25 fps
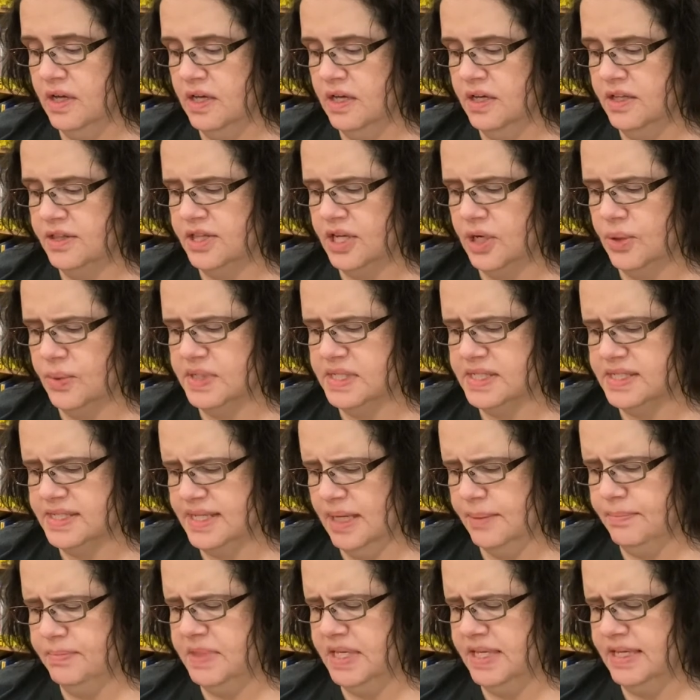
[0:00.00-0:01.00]
There was
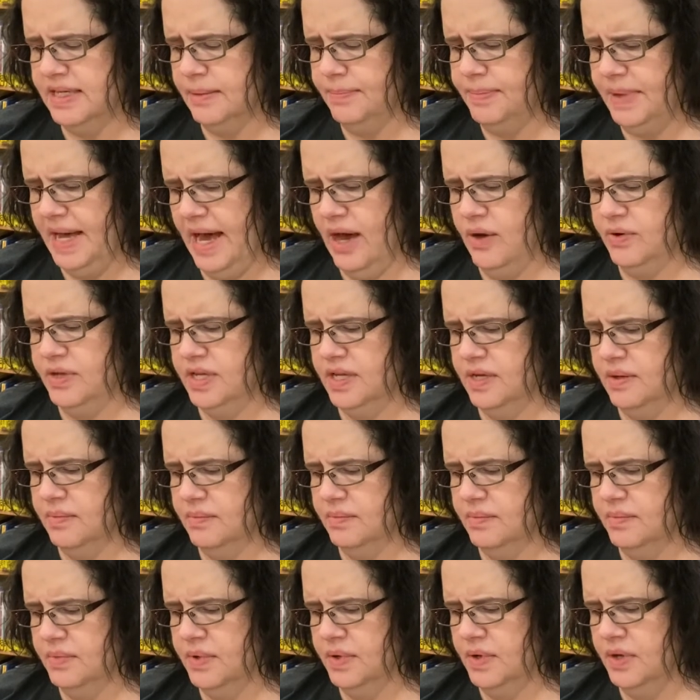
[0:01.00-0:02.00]
something about
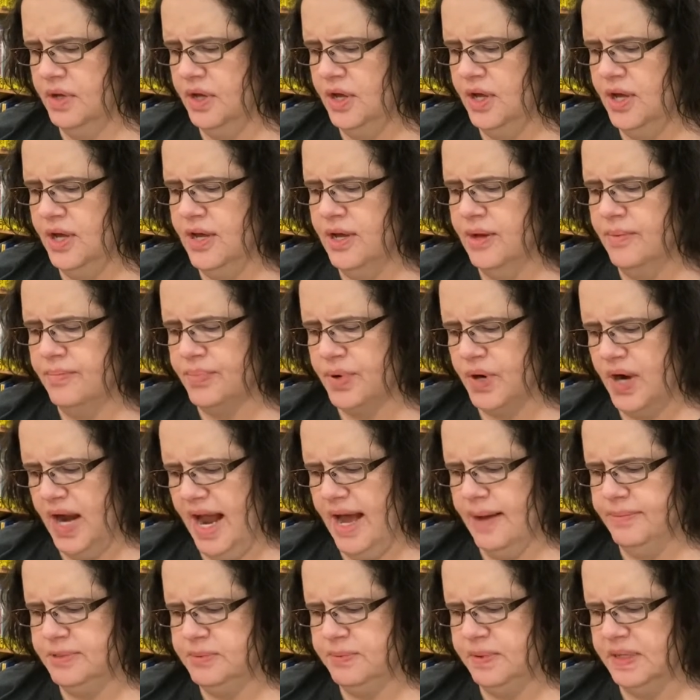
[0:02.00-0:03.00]
him,
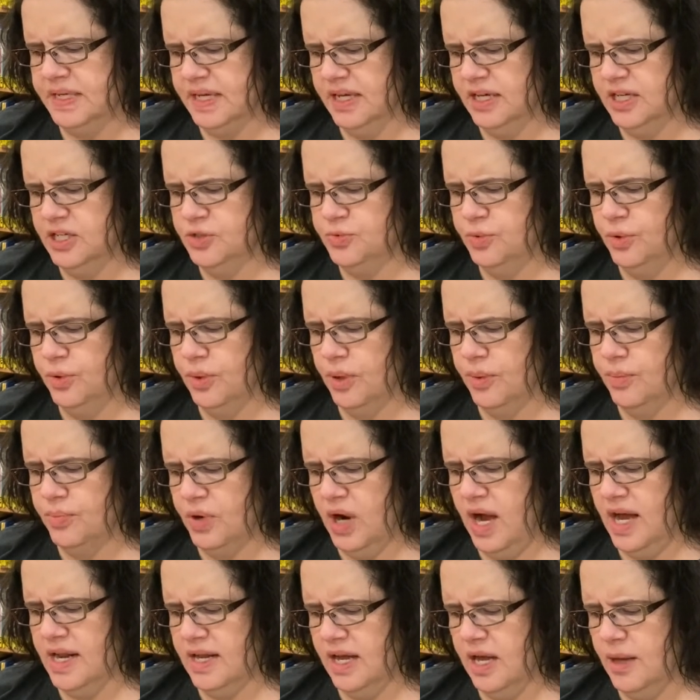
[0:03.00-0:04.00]
perhaps because we were
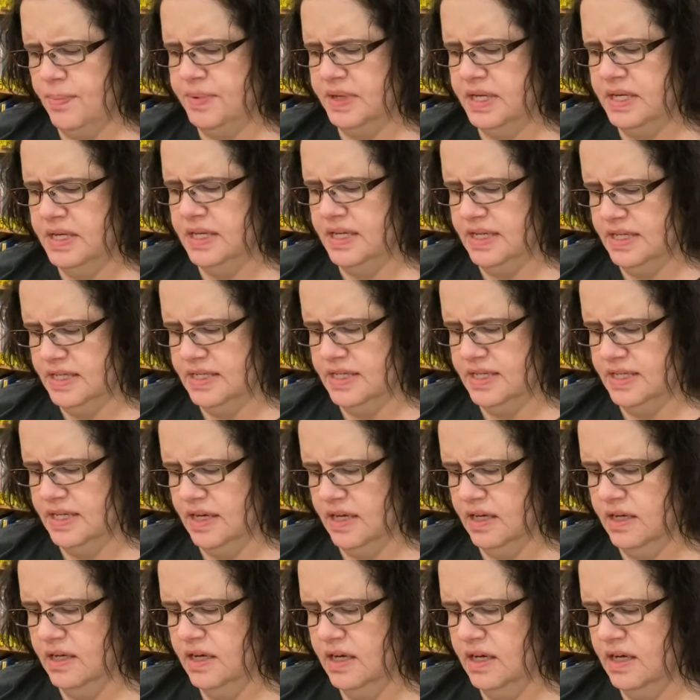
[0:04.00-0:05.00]
brought up in
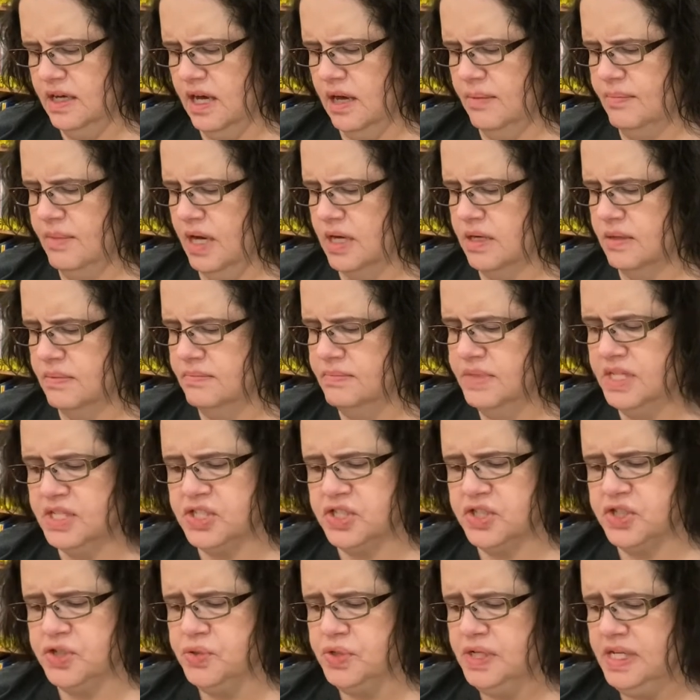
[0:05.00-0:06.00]
India among
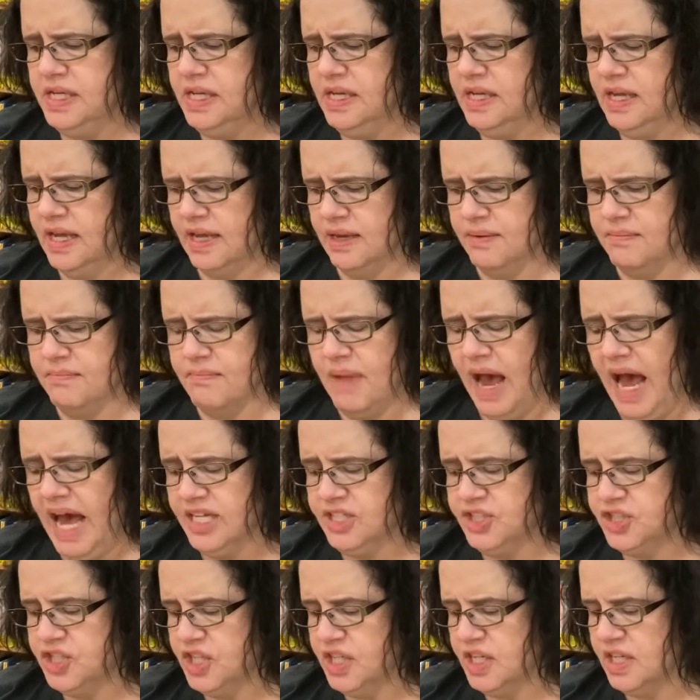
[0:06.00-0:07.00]
mystery and
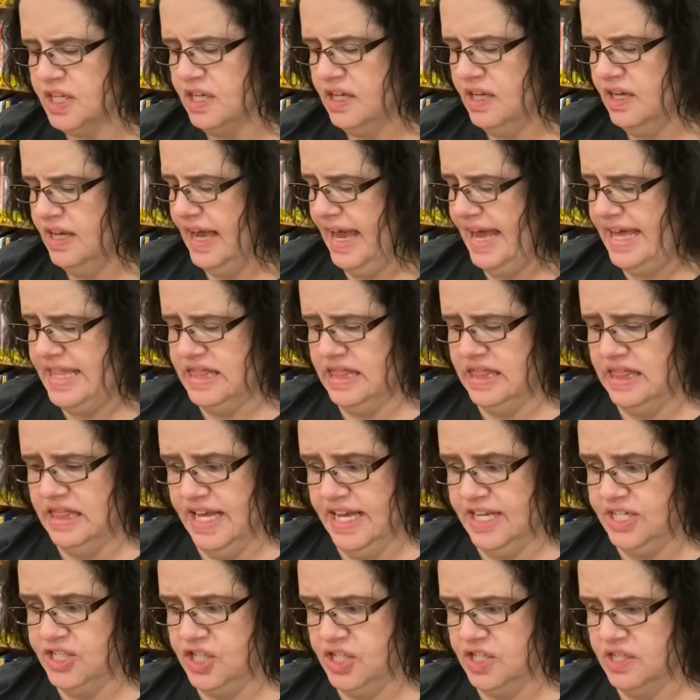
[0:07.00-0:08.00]
magic and
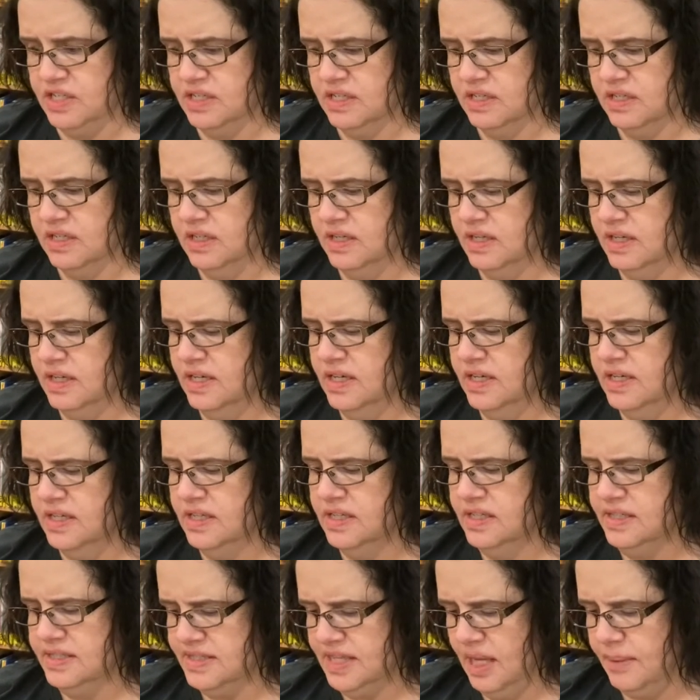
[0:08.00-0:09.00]
legend,
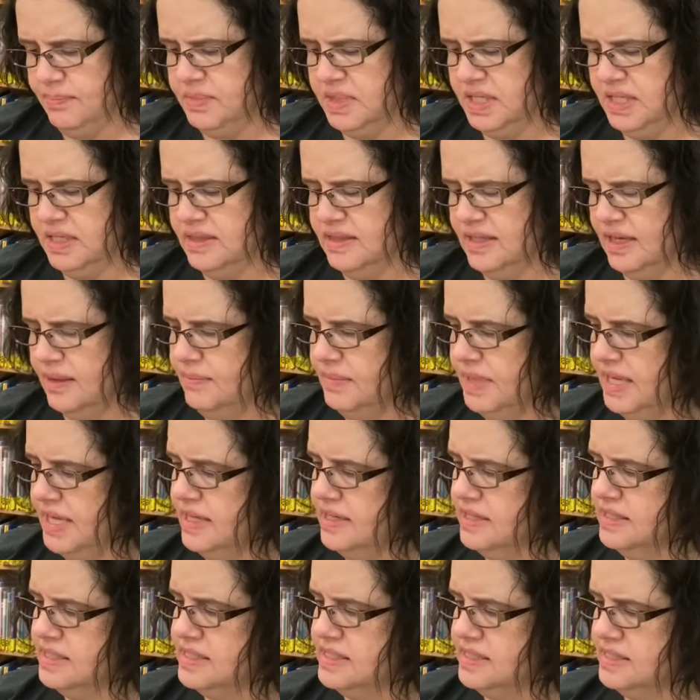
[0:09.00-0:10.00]
something that made
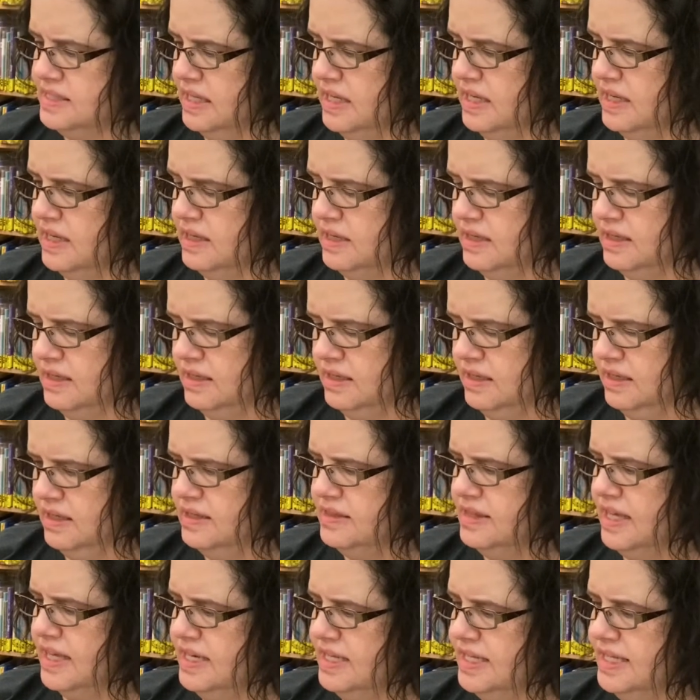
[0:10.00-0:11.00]
us think
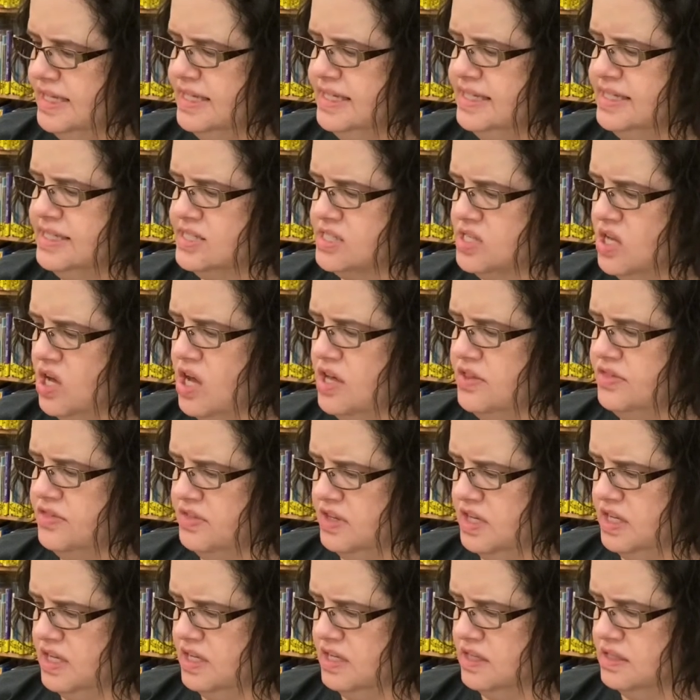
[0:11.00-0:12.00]
that he saw
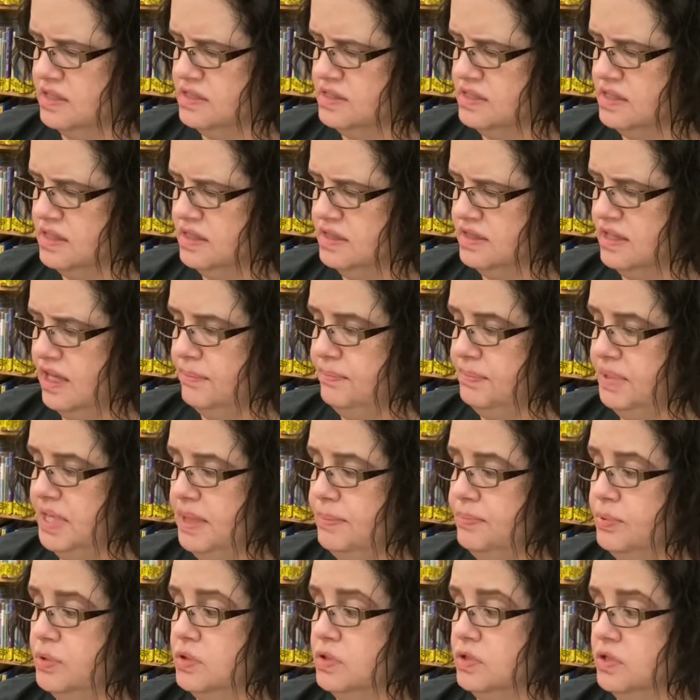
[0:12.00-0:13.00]
things that
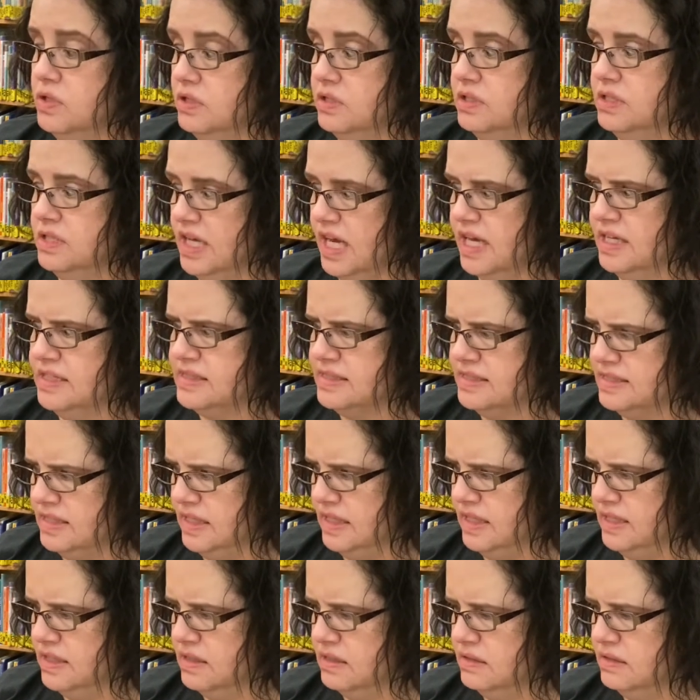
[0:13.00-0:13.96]
people could not see.